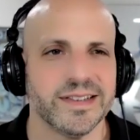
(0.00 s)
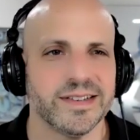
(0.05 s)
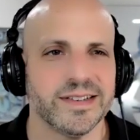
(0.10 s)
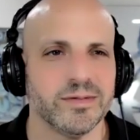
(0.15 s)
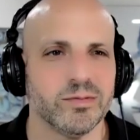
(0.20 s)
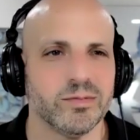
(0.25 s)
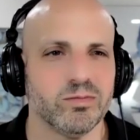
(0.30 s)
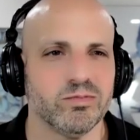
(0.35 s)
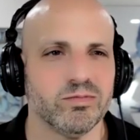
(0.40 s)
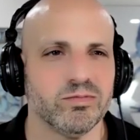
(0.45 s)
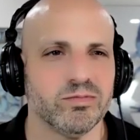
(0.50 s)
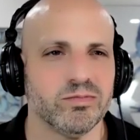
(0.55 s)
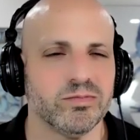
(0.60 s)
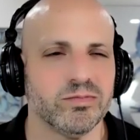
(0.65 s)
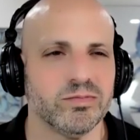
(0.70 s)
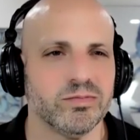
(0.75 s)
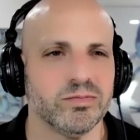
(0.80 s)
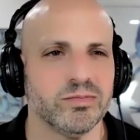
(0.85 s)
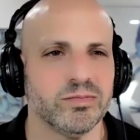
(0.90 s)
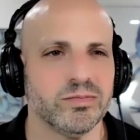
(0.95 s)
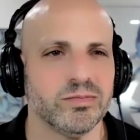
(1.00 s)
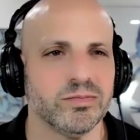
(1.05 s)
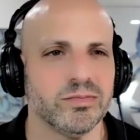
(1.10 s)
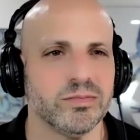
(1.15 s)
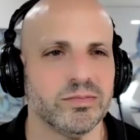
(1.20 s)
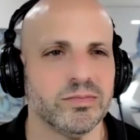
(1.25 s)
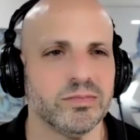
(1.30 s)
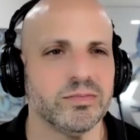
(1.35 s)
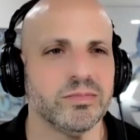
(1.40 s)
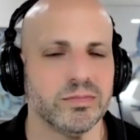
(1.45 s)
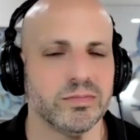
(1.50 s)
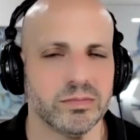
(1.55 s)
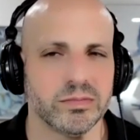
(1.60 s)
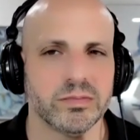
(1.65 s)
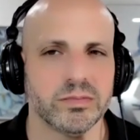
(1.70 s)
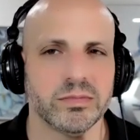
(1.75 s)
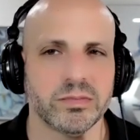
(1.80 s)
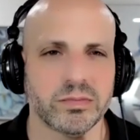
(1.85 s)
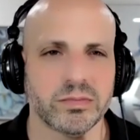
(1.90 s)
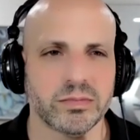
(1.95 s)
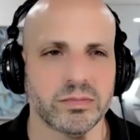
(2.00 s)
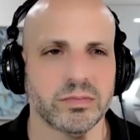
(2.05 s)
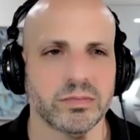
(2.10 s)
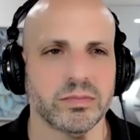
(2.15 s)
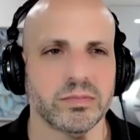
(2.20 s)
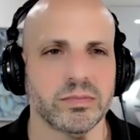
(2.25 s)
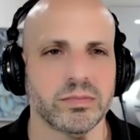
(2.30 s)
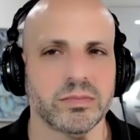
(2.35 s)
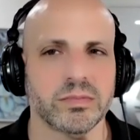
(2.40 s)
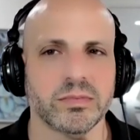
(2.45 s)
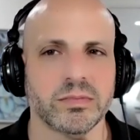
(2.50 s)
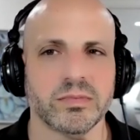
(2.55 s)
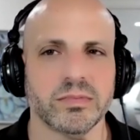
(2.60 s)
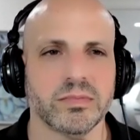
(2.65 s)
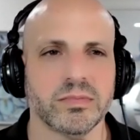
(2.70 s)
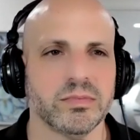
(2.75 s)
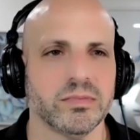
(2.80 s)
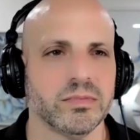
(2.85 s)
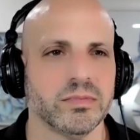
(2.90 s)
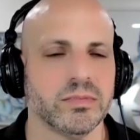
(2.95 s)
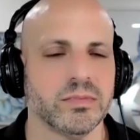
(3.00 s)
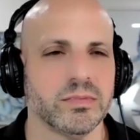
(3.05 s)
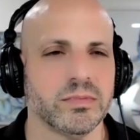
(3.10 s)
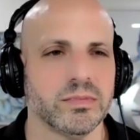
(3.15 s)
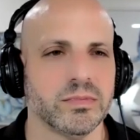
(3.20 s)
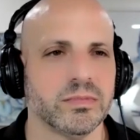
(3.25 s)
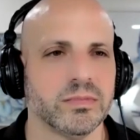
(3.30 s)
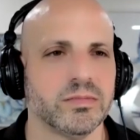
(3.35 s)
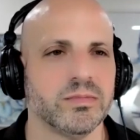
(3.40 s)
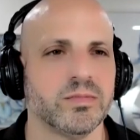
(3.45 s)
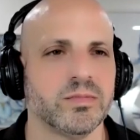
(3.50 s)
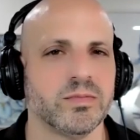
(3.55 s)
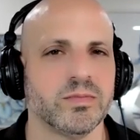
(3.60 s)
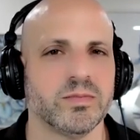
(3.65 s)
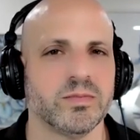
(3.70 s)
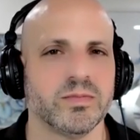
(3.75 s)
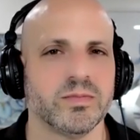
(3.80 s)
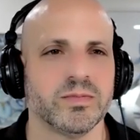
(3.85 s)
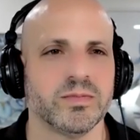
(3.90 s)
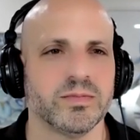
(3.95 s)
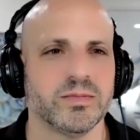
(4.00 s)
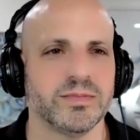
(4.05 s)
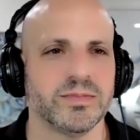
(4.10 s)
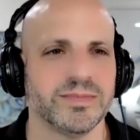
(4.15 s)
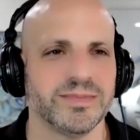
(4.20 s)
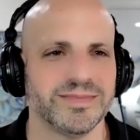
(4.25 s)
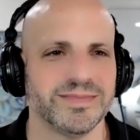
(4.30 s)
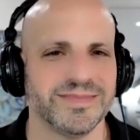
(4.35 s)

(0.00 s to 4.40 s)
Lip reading: No words are spoken by the person on screen.